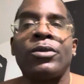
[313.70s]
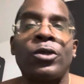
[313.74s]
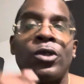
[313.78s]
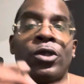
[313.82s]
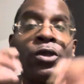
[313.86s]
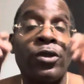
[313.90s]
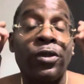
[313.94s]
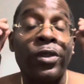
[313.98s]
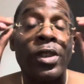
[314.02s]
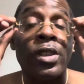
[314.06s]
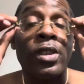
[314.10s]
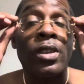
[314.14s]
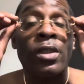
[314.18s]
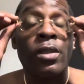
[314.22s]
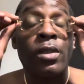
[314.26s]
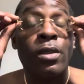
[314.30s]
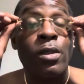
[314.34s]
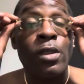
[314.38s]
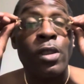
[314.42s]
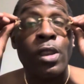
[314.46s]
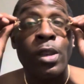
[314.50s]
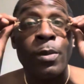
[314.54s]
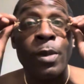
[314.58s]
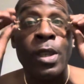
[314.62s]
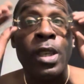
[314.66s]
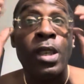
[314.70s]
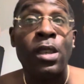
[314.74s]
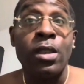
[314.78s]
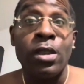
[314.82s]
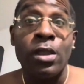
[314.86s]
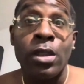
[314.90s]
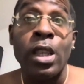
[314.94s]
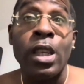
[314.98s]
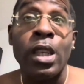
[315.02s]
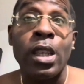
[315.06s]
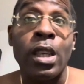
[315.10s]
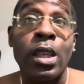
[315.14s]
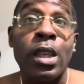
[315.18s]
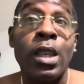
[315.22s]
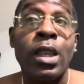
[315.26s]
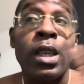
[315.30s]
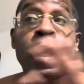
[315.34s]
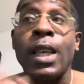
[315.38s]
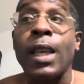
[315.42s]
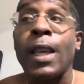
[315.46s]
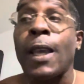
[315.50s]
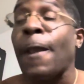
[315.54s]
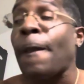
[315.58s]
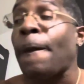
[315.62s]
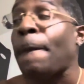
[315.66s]
you see, you see me? You see?
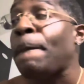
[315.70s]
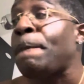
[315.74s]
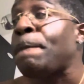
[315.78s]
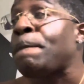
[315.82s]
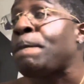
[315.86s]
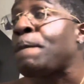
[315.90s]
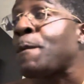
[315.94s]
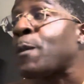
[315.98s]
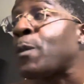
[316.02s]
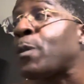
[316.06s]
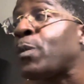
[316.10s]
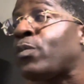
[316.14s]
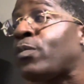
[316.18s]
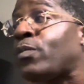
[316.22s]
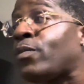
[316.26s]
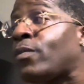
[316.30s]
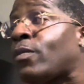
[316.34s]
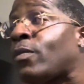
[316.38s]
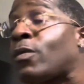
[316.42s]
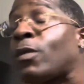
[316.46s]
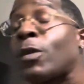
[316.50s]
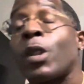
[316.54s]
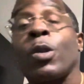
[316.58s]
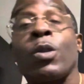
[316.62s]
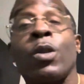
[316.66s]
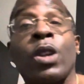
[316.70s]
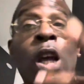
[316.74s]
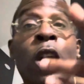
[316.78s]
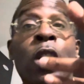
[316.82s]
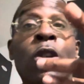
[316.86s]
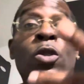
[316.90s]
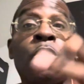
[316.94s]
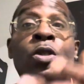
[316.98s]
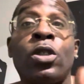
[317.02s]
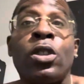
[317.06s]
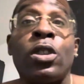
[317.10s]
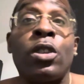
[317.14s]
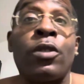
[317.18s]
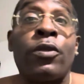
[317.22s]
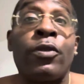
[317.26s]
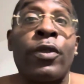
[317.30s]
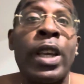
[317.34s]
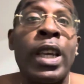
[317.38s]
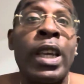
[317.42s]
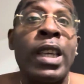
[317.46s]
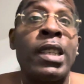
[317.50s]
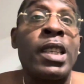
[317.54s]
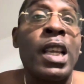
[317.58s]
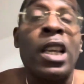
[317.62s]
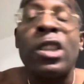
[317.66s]
When I go to the
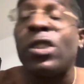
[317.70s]
range, I